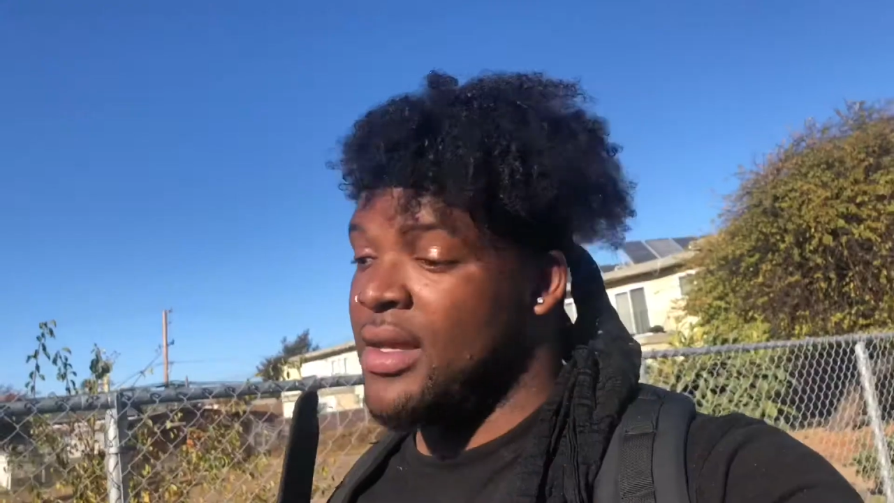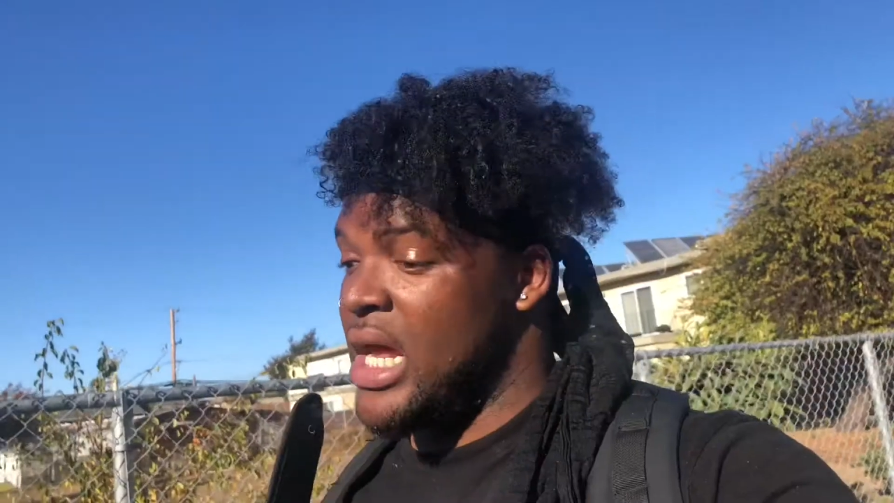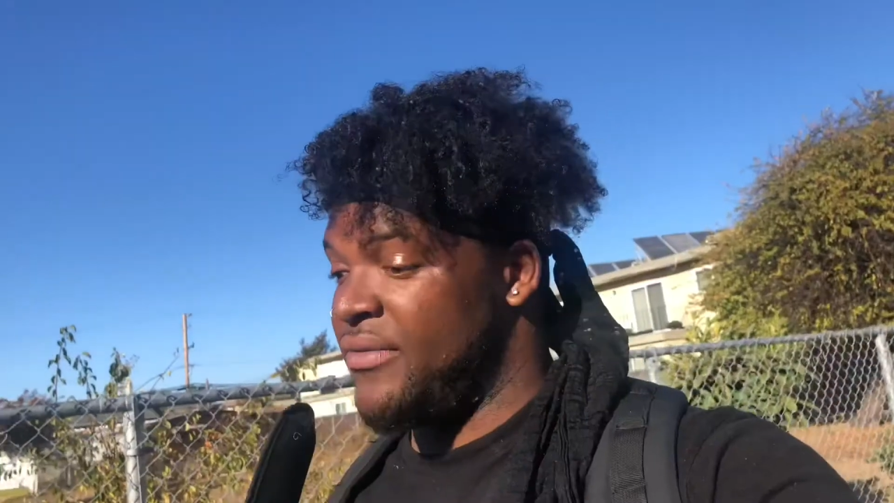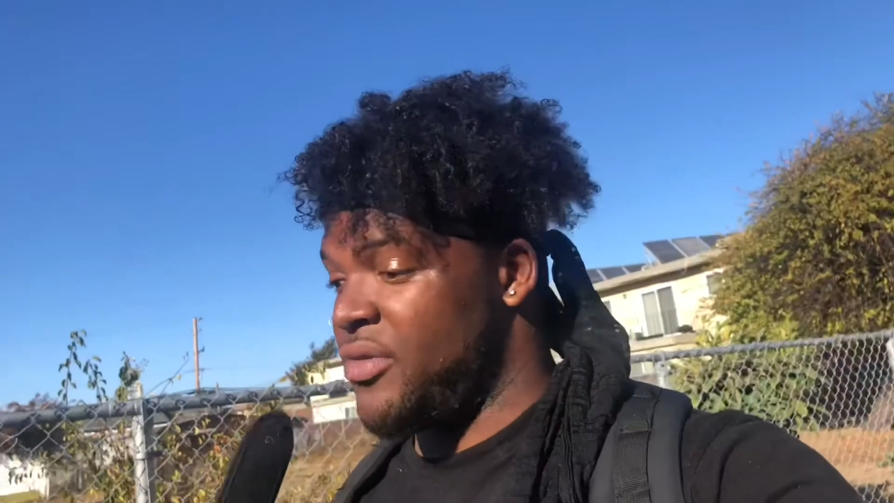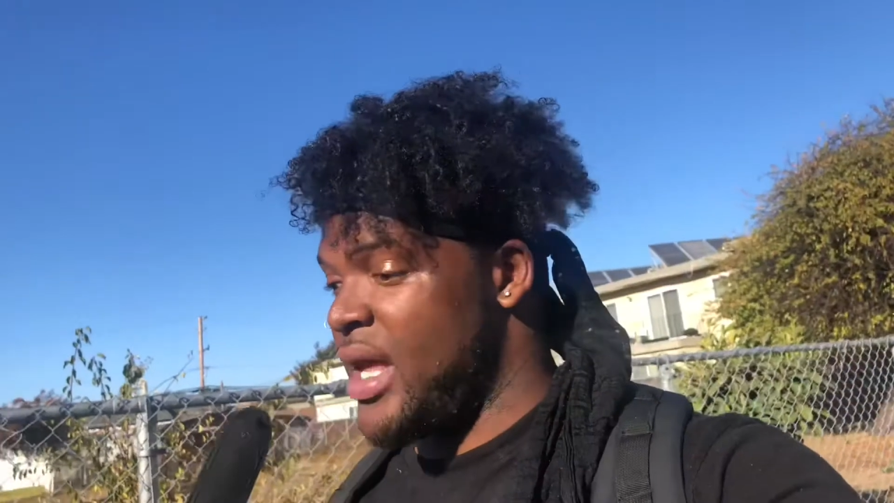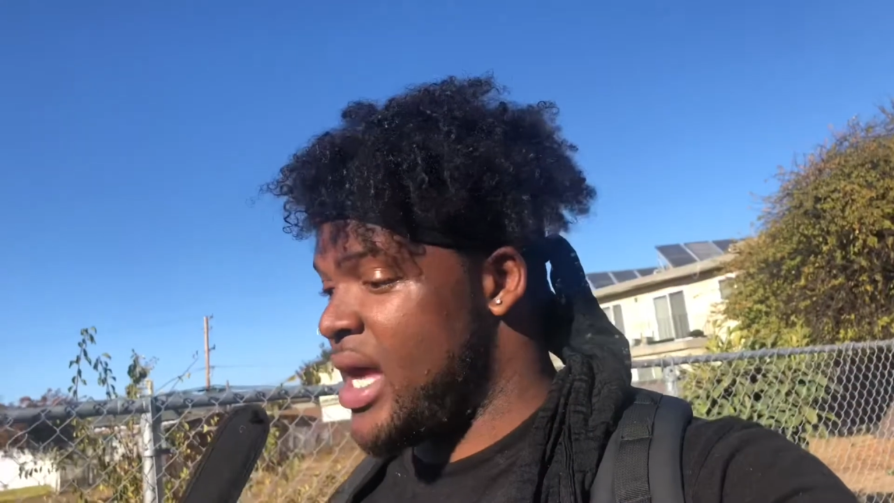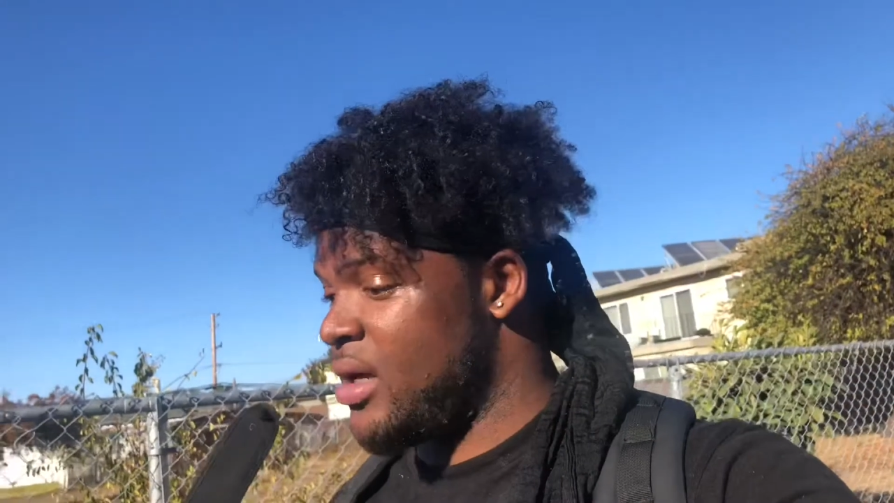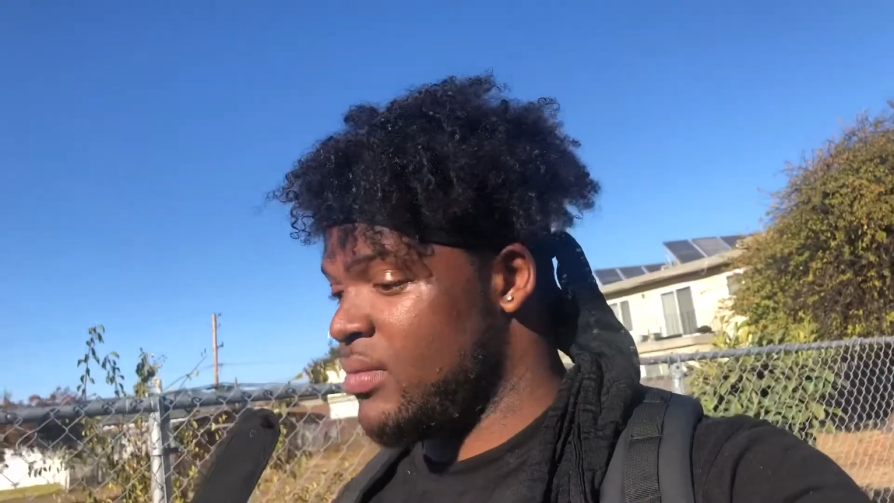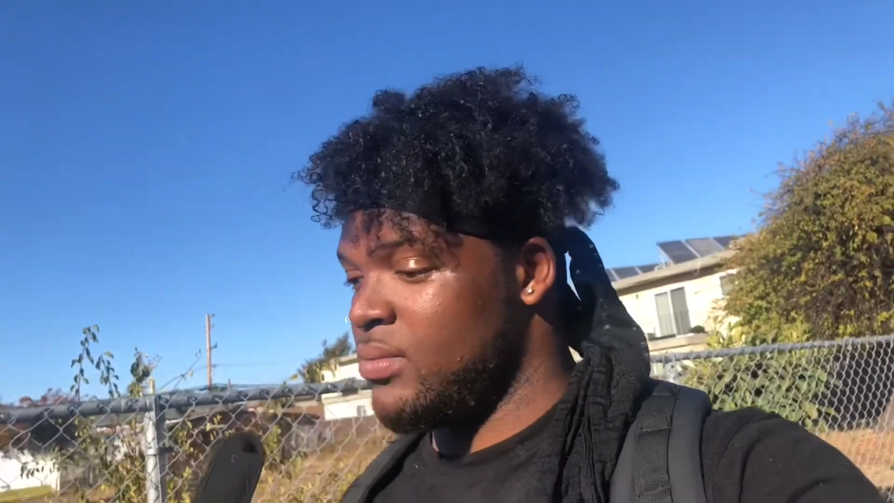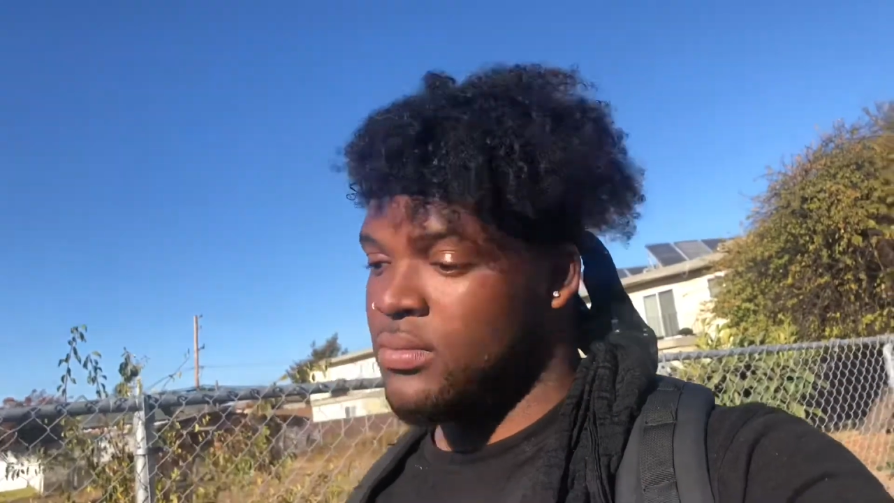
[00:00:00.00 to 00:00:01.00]
after that,
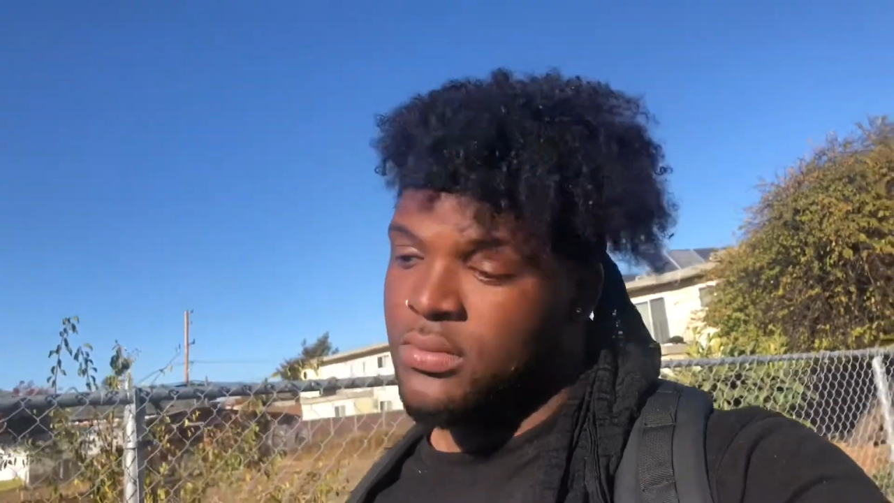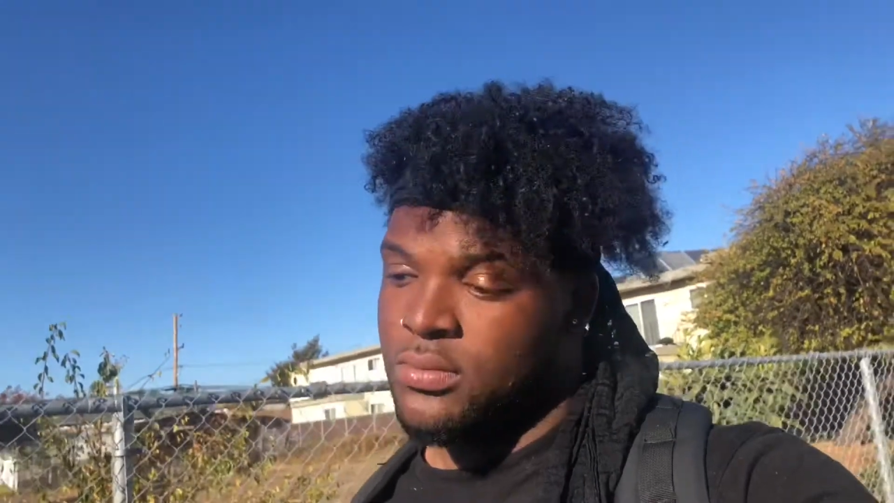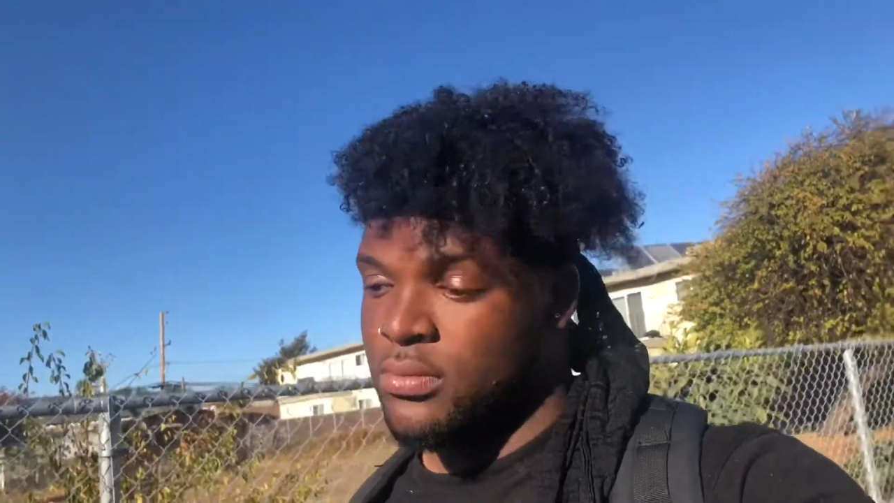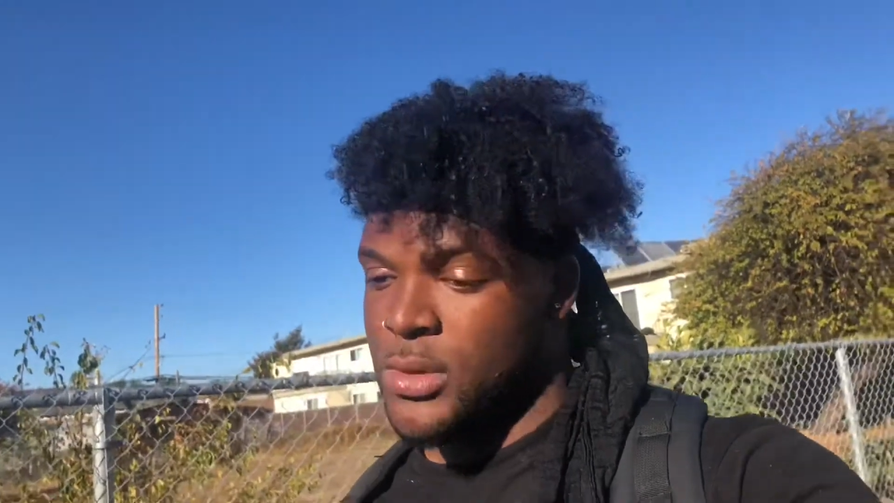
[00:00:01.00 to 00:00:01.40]
you